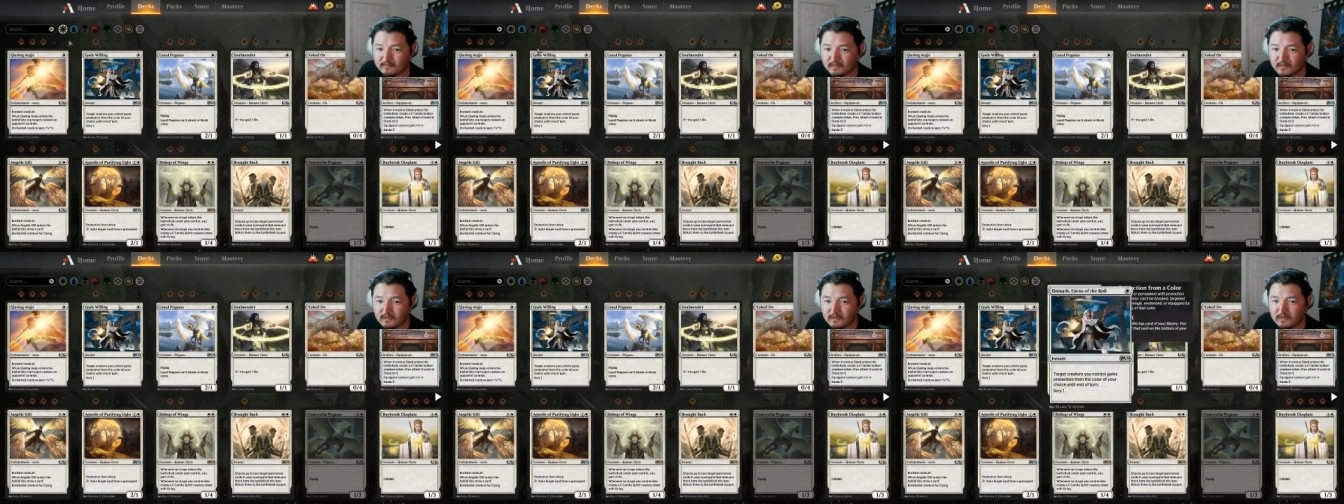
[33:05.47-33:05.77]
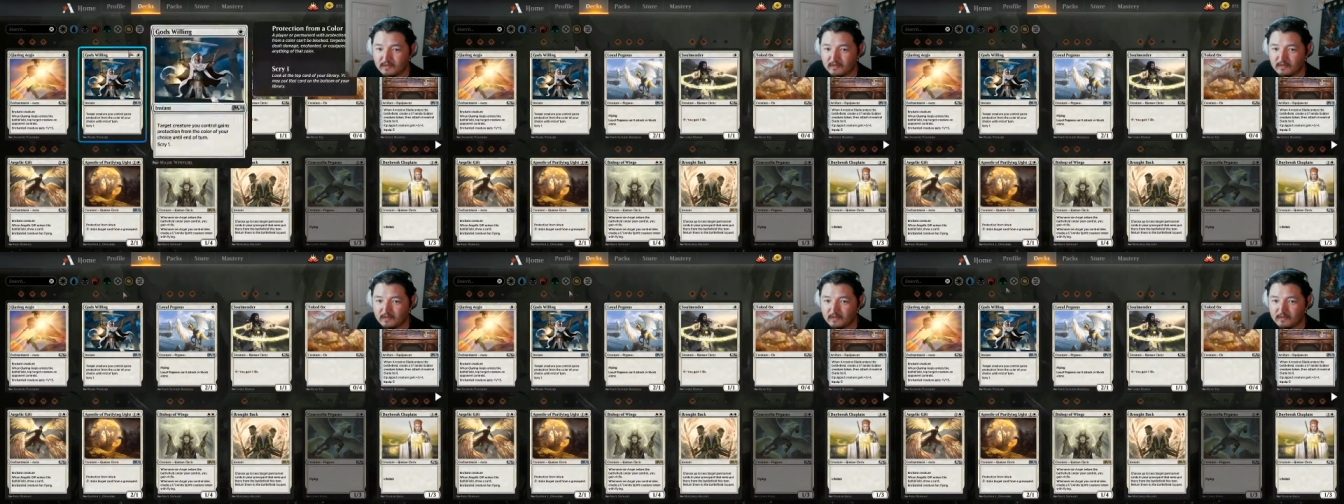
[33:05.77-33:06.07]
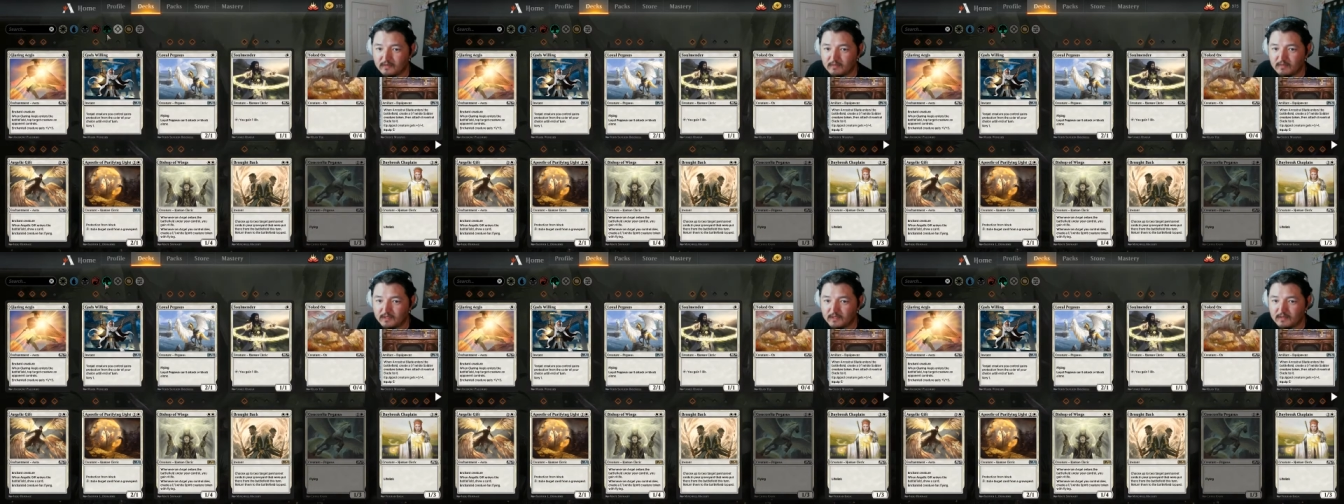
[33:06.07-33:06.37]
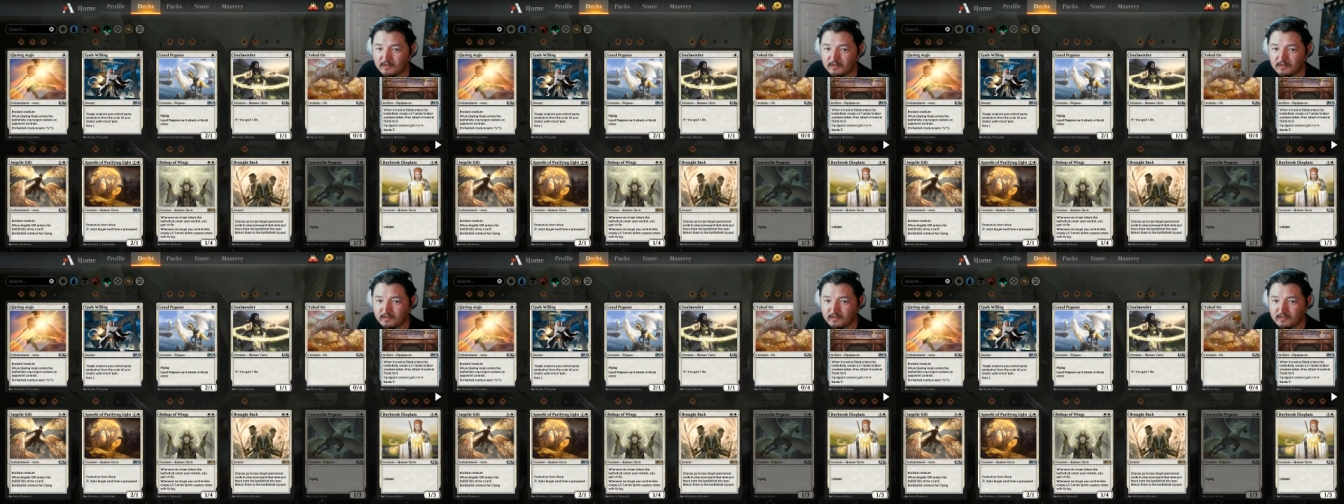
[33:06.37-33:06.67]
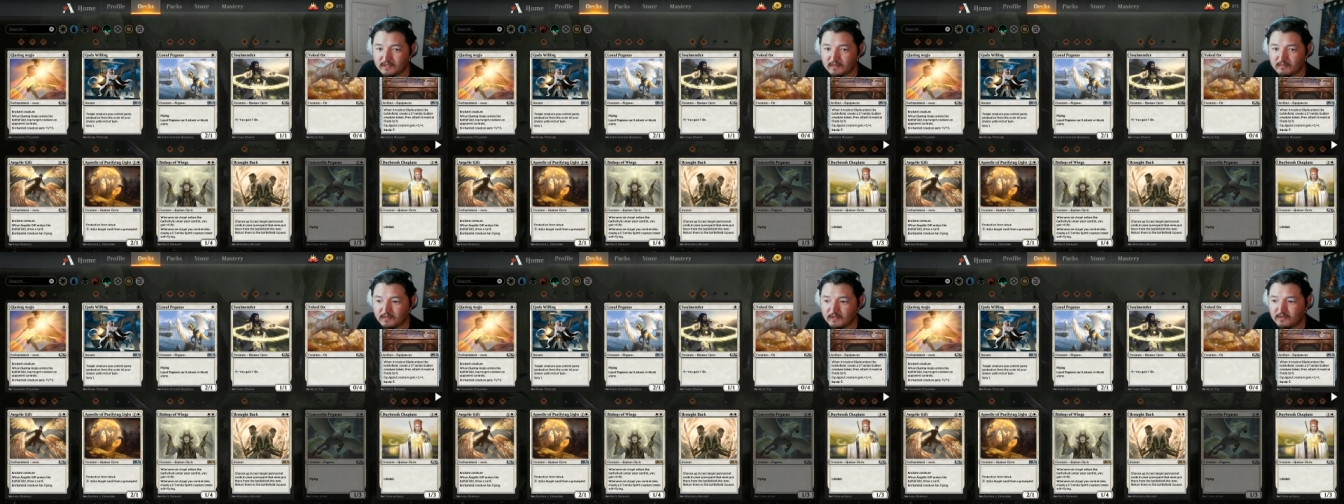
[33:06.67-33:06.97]
I think, are going to be
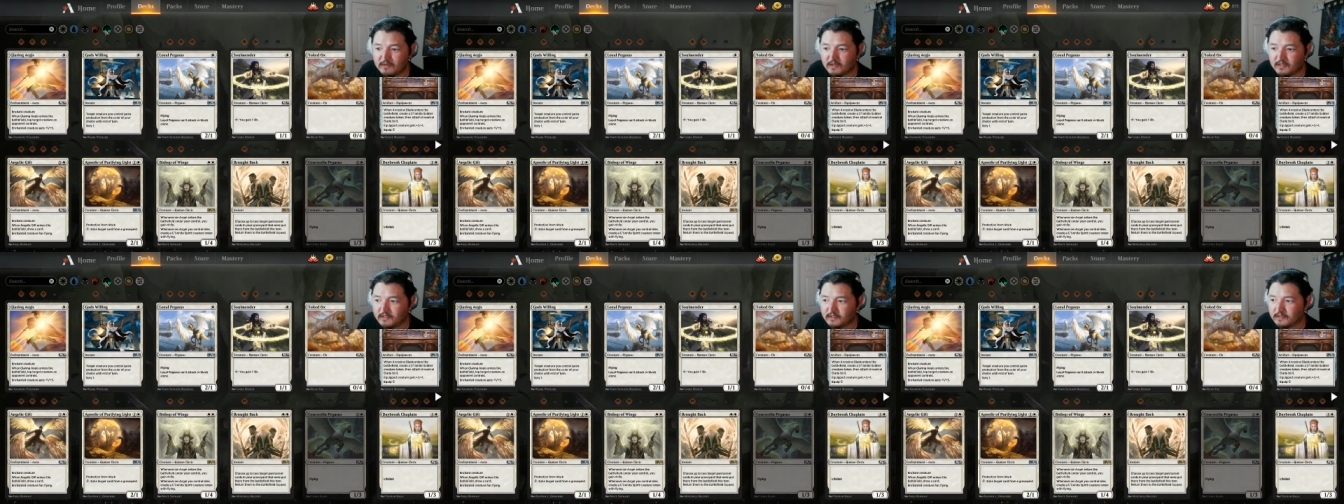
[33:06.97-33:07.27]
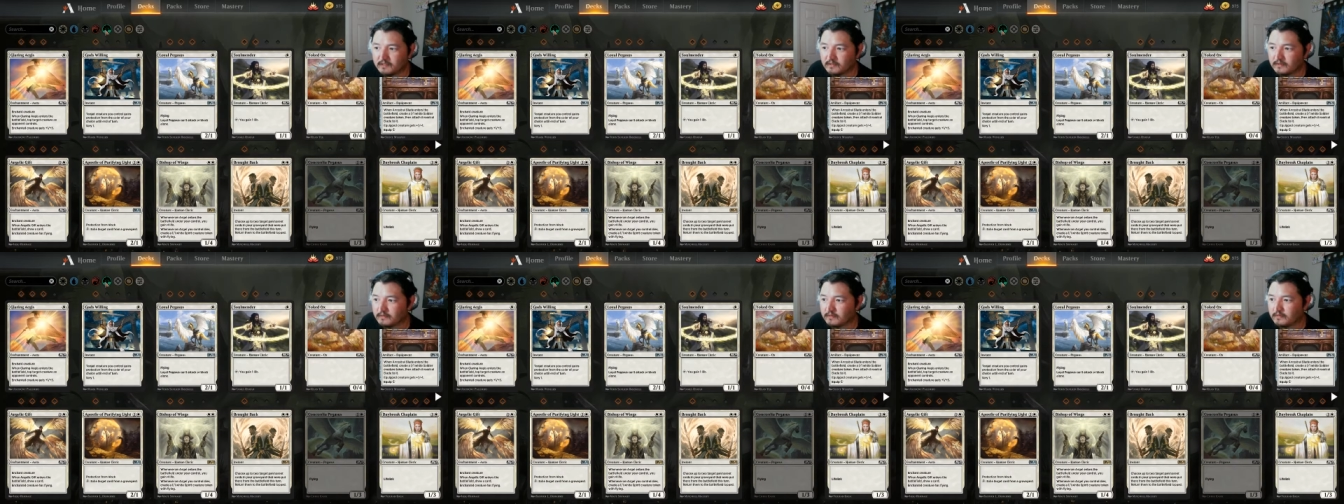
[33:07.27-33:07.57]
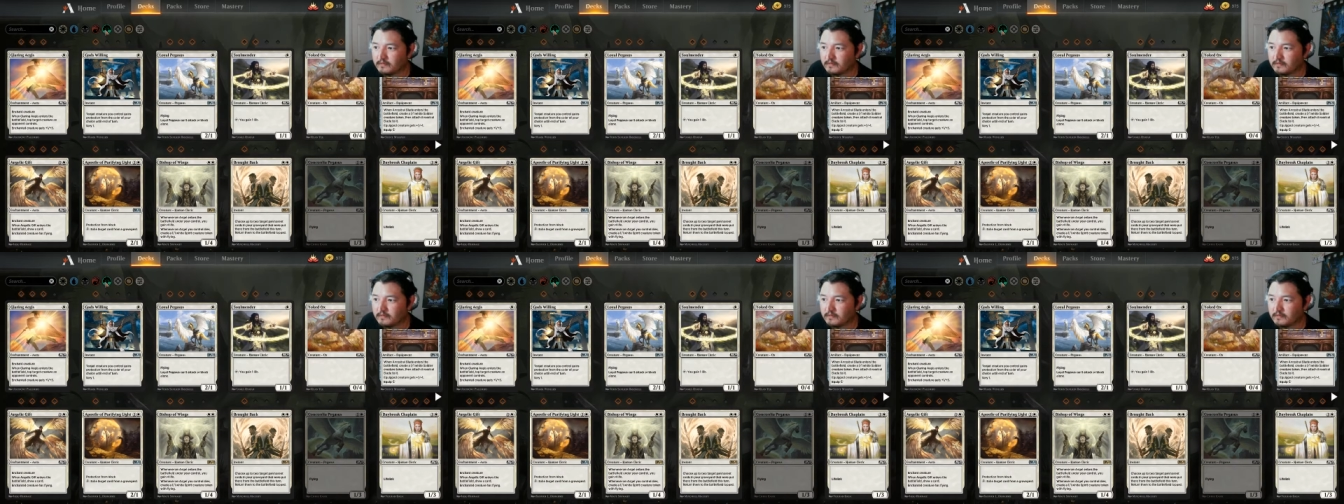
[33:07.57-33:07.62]
something interesting,